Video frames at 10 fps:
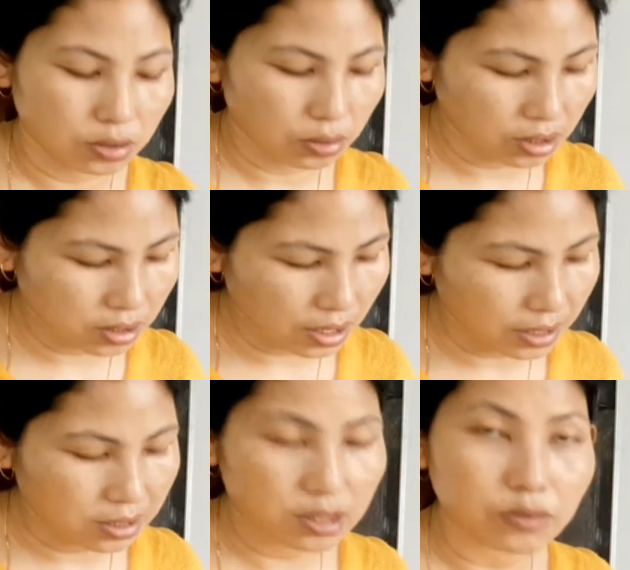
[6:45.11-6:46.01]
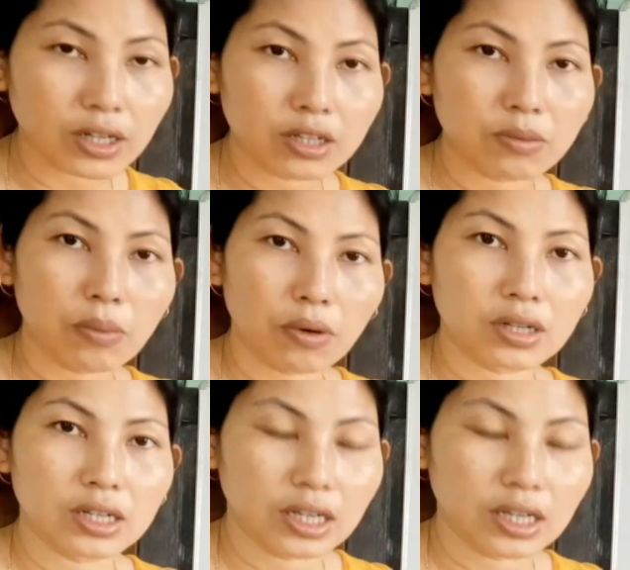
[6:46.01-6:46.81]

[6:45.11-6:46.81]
So this lens is very important,